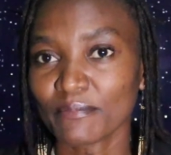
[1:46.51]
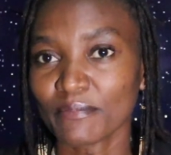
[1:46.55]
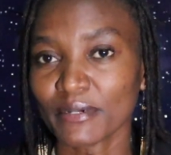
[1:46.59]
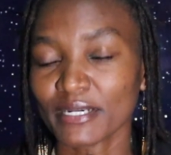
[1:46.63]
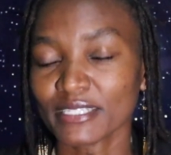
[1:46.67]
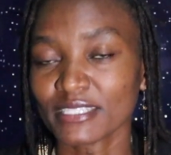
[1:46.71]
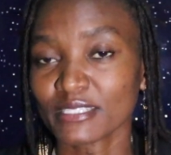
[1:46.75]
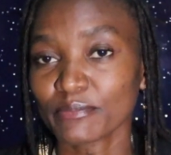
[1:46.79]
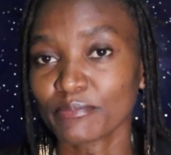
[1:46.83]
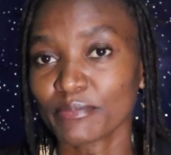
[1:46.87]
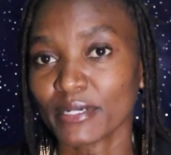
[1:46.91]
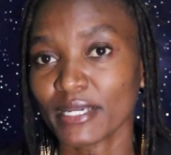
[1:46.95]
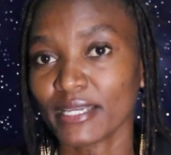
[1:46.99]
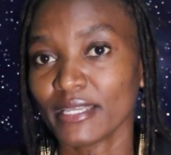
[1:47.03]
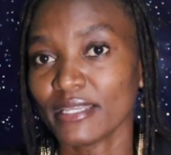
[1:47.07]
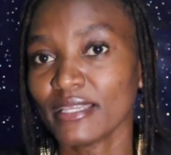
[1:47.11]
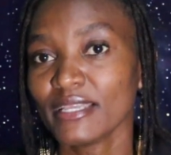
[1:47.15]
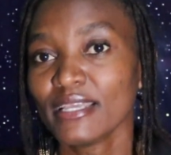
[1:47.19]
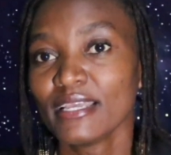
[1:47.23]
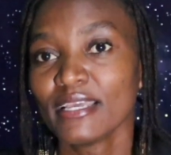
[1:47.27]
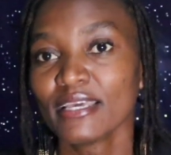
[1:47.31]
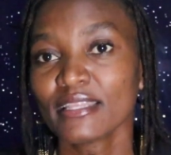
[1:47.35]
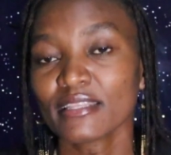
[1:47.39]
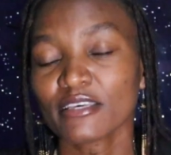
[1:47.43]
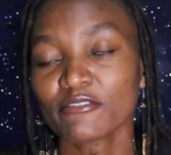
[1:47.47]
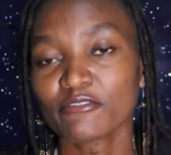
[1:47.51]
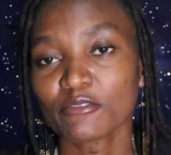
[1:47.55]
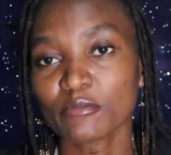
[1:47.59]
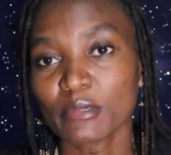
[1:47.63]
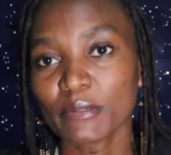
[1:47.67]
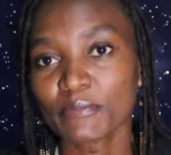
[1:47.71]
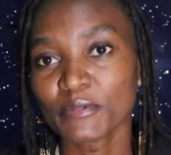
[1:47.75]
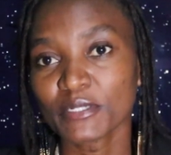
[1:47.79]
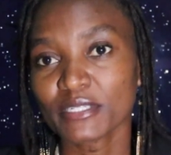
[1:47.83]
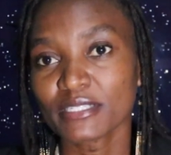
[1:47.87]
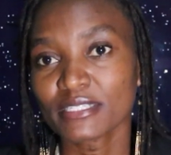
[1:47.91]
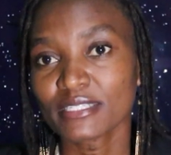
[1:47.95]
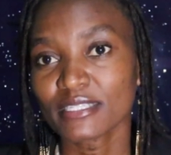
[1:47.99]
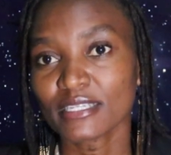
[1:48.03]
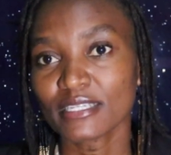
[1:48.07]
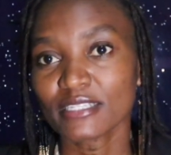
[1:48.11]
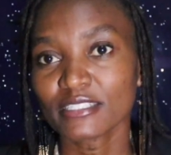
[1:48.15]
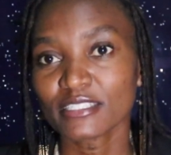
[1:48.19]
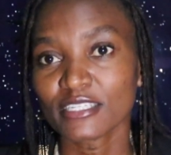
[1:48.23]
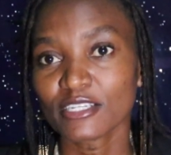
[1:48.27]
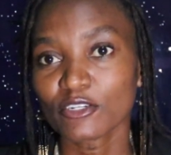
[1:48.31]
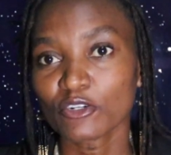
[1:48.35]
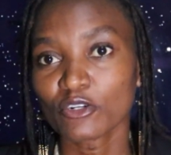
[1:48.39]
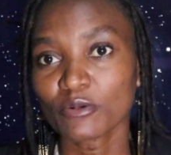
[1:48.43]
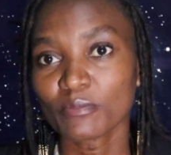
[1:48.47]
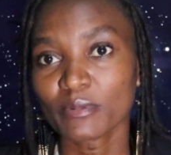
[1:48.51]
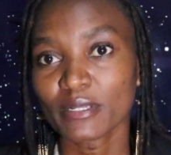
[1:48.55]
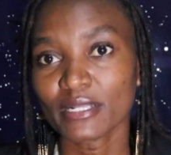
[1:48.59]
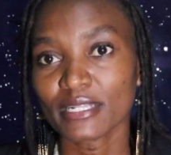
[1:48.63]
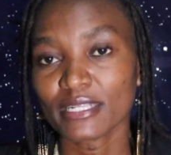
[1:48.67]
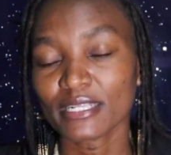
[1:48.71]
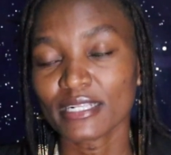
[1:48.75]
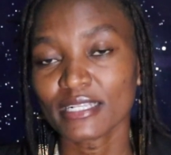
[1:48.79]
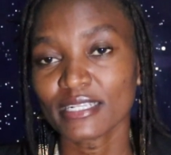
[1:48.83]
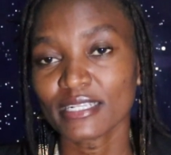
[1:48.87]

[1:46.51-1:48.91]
party by the former president Jacob